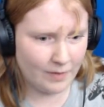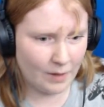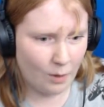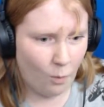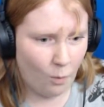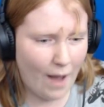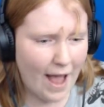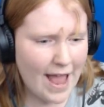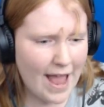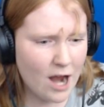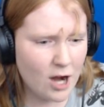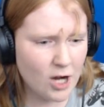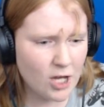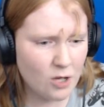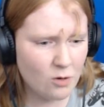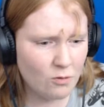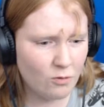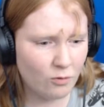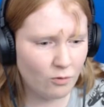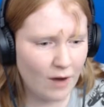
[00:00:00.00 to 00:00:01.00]
Why are
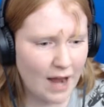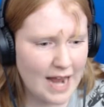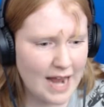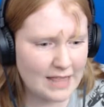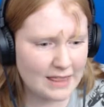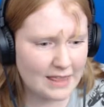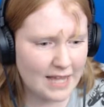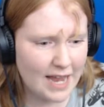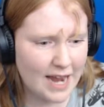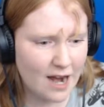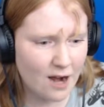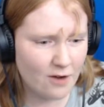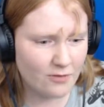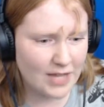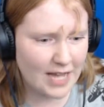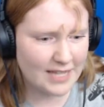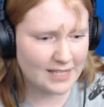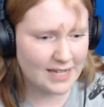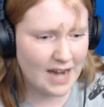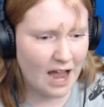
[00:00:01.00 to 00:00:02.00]
you right there?
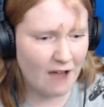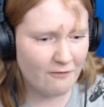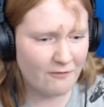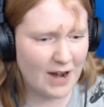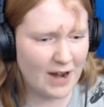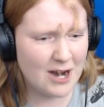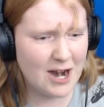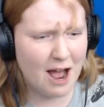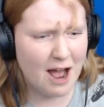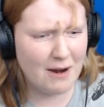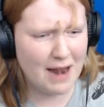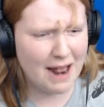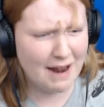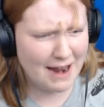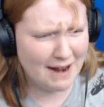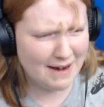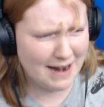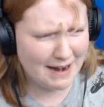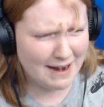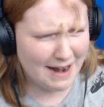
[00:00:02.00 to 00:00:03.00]
That's not fair. No, no, no,
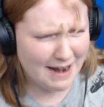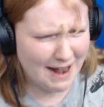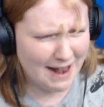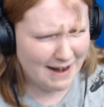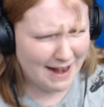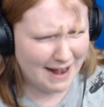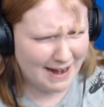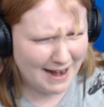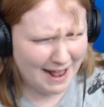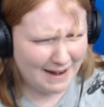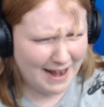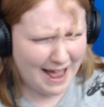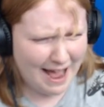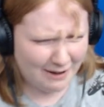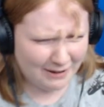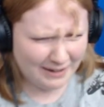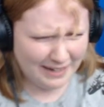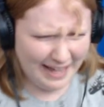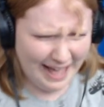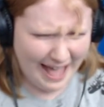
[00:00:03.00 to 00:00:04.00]
no, no, no, no, no,
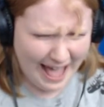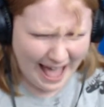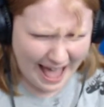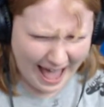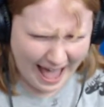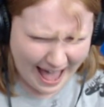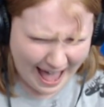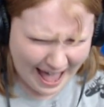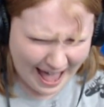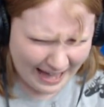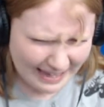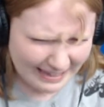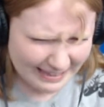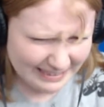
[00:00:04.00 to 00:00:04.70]
no! Ah!